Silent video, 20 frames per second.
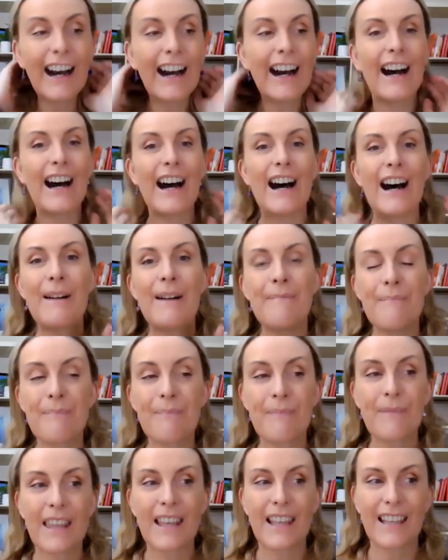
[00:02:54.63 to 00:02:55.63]
Um,
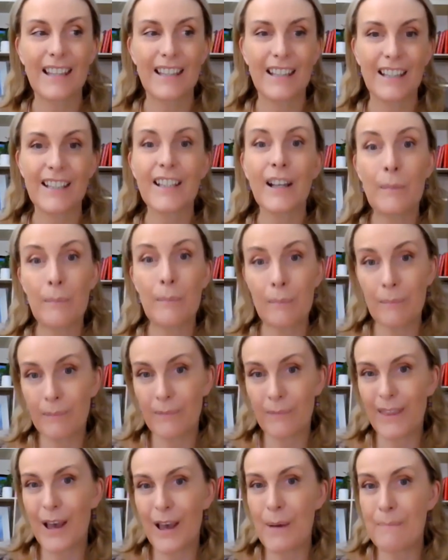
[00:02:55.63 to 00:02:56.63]

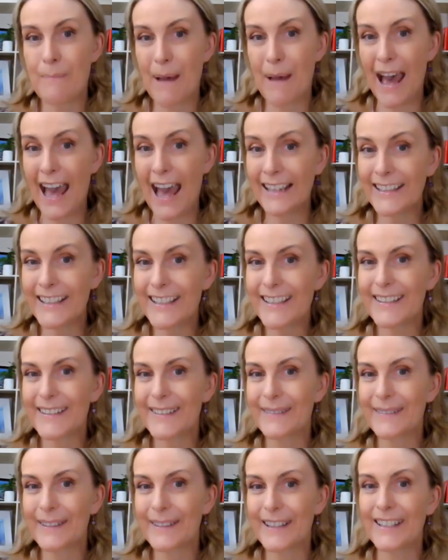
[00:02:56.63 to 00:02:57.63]
some that are bad,
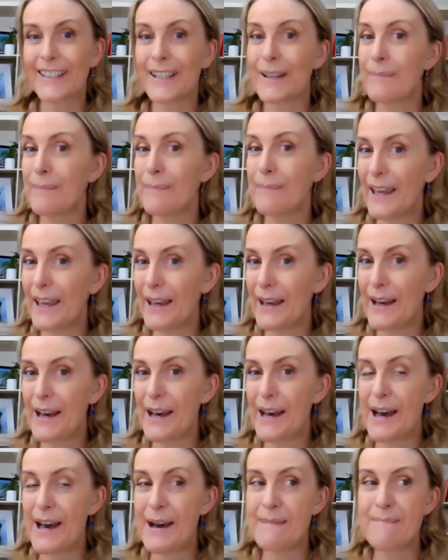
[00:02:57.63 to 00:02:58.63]
some that
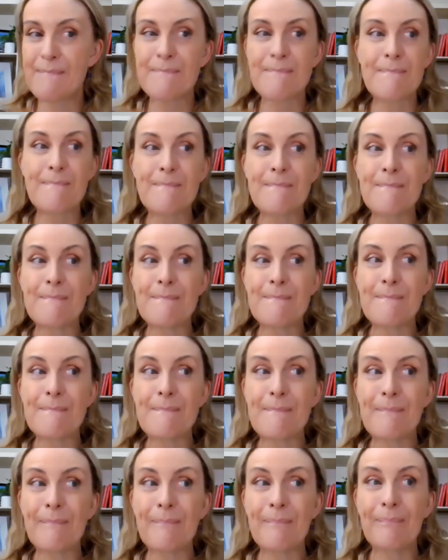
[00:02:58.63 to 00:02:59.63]
are
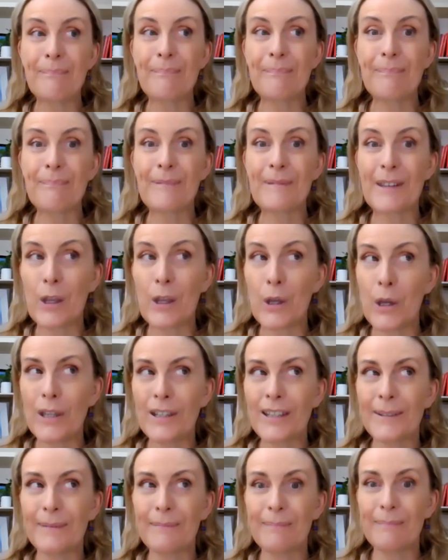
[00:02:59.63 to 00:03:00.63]

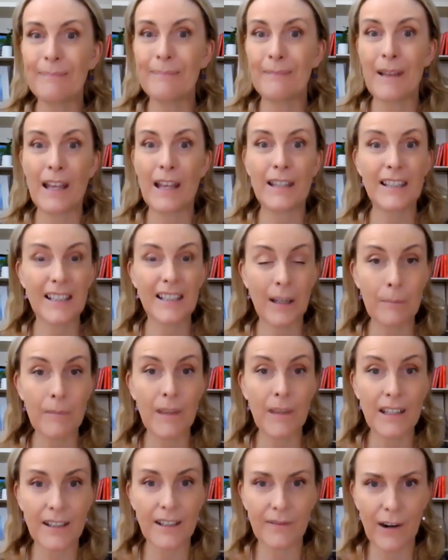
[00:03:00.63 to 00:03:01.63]
good, and
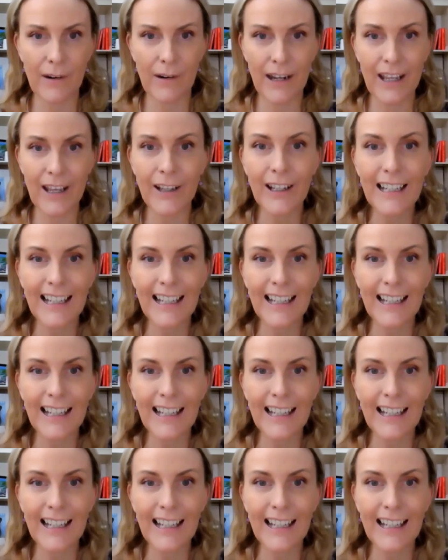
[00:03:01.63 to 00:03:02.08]
some that are very